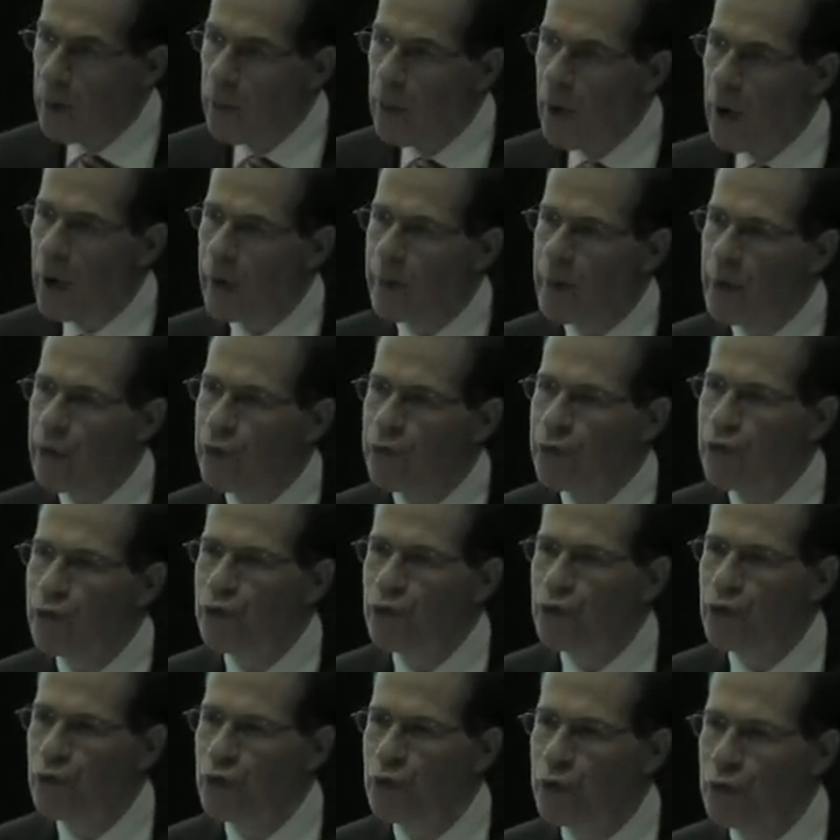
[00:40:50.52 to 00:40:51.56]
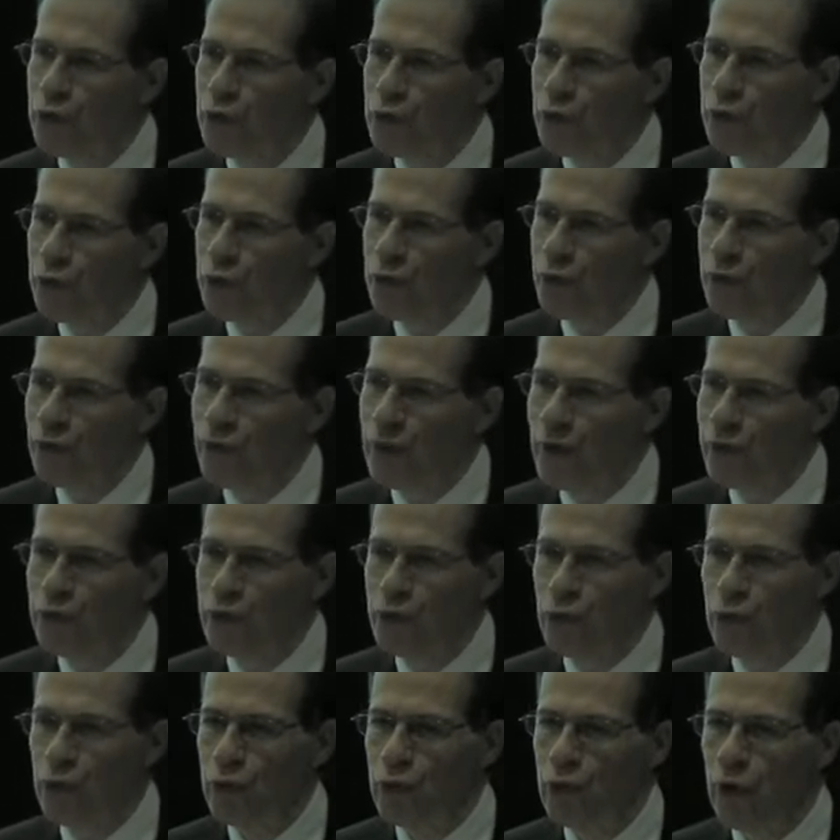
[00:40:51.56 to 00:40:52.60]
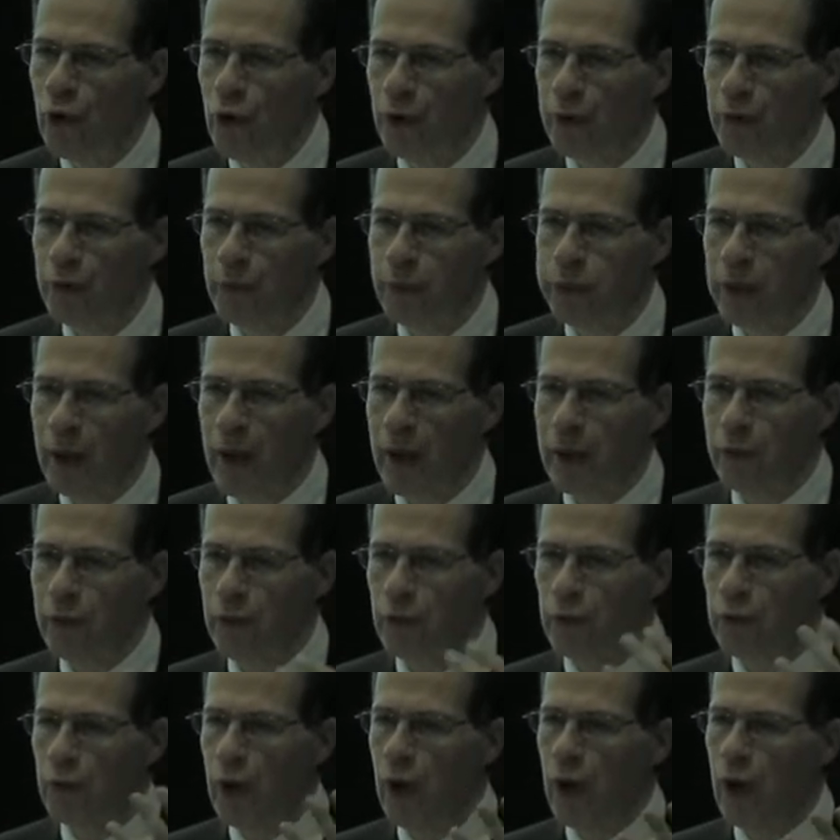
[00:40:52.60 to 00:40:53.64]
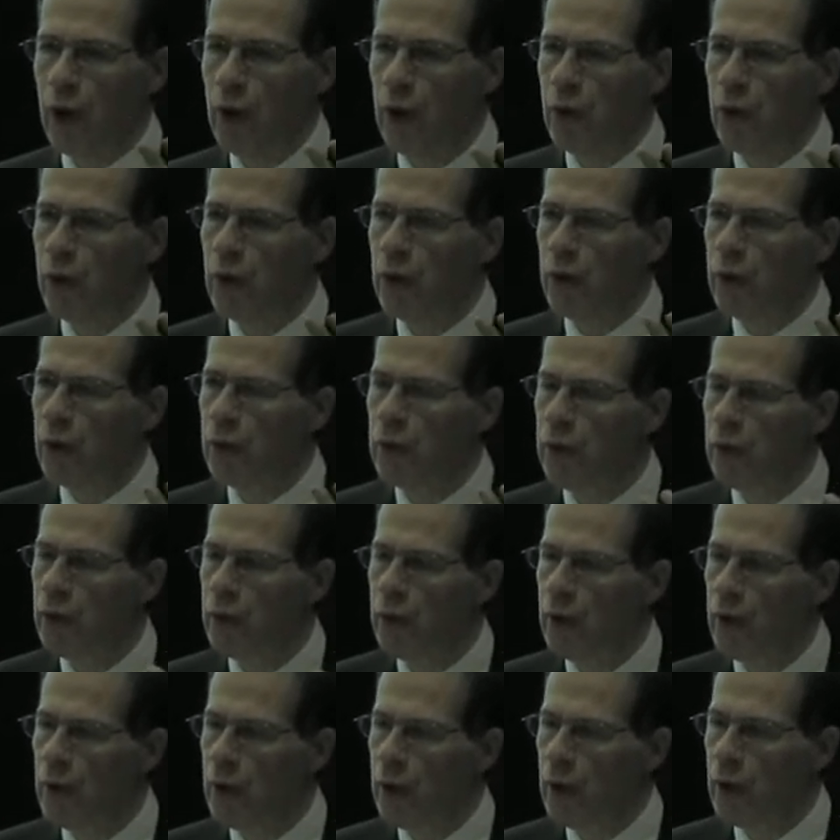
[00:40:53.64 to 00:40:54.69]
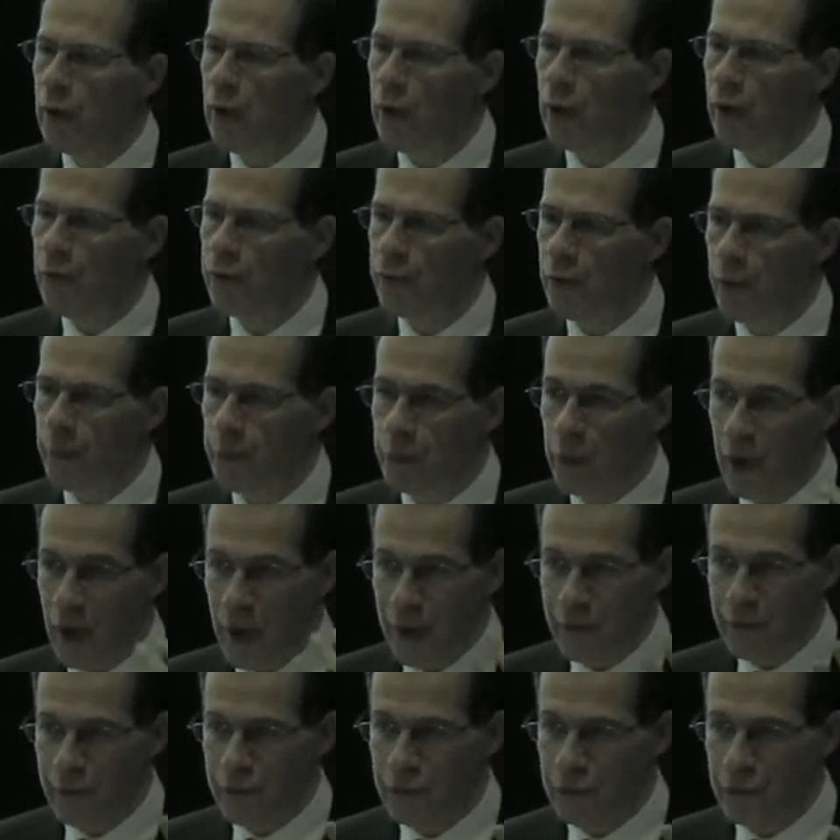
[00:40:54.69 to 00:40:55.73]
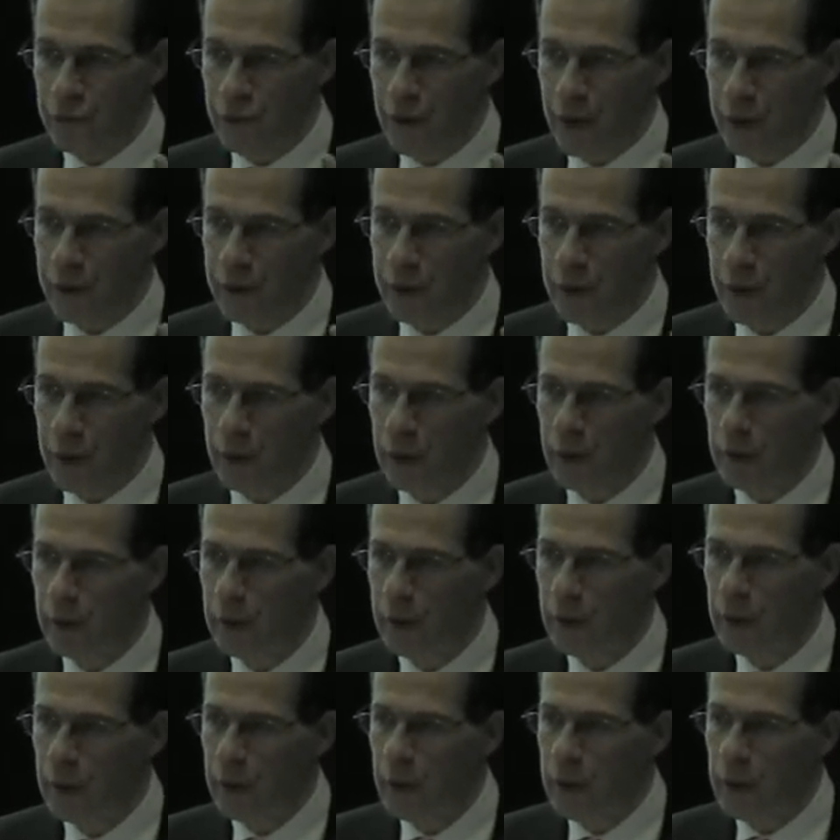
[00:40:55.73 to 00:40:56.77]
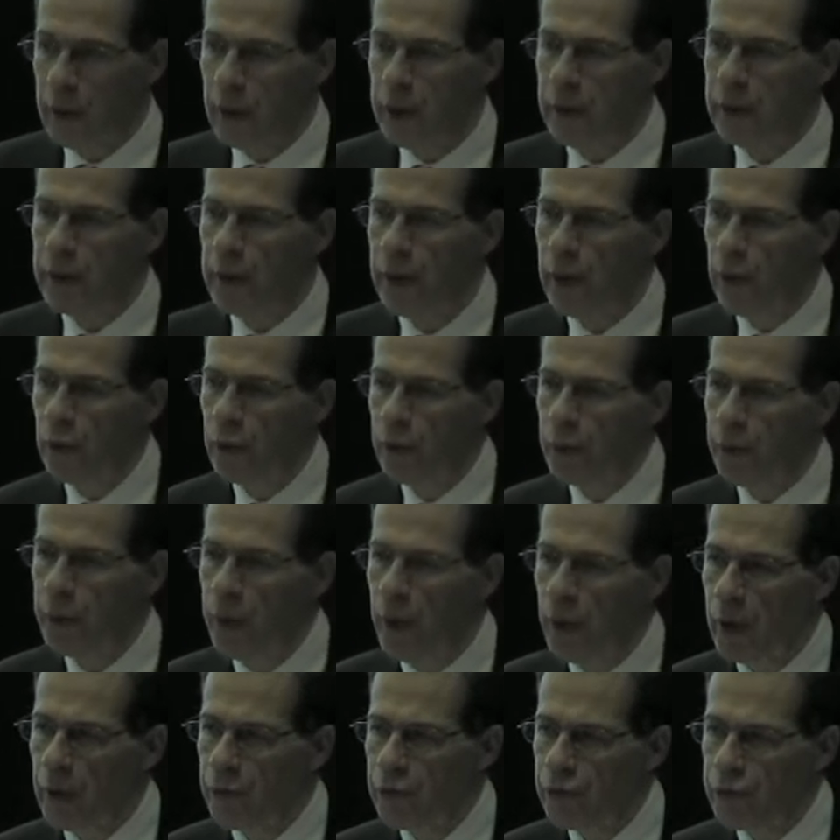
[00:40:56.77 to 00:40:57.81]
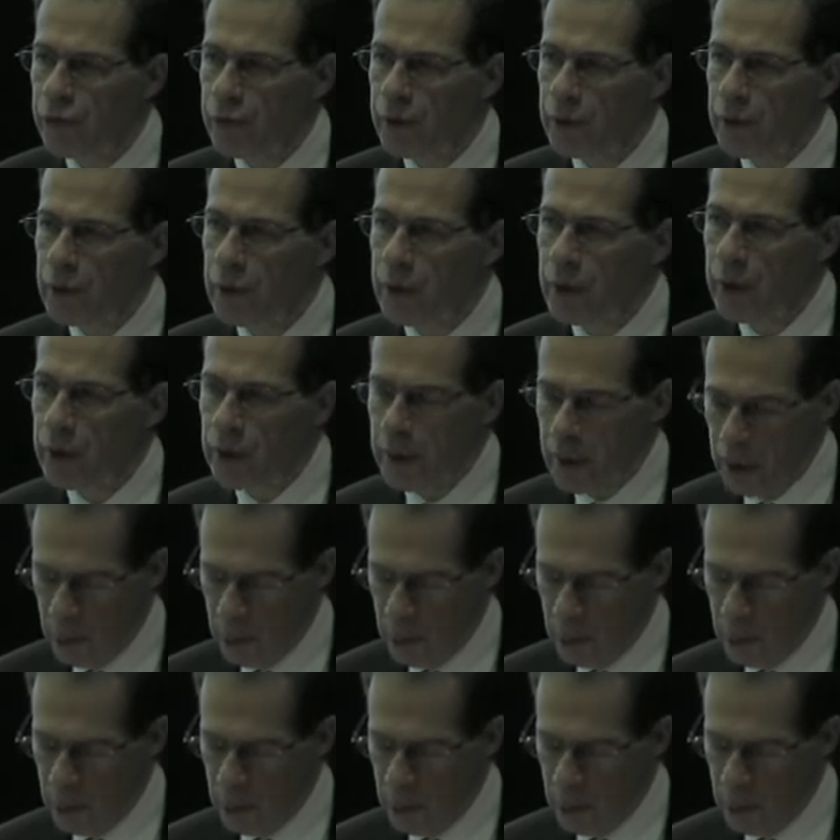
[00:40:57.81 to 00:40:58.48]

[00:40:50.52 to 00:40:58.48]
my message to you as you contemplate the role of the private sector in health policy and